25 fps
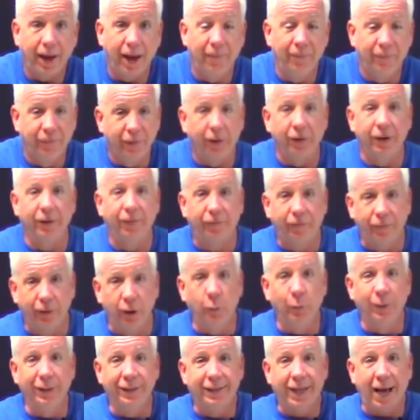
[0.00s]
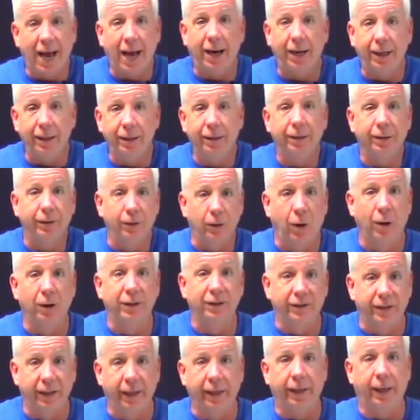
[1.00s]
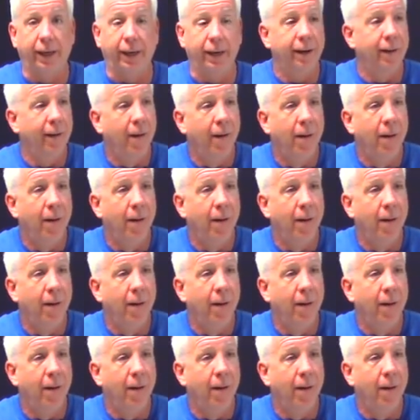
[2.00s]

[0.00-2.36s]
I'm very fluent at it, the dog is thinking.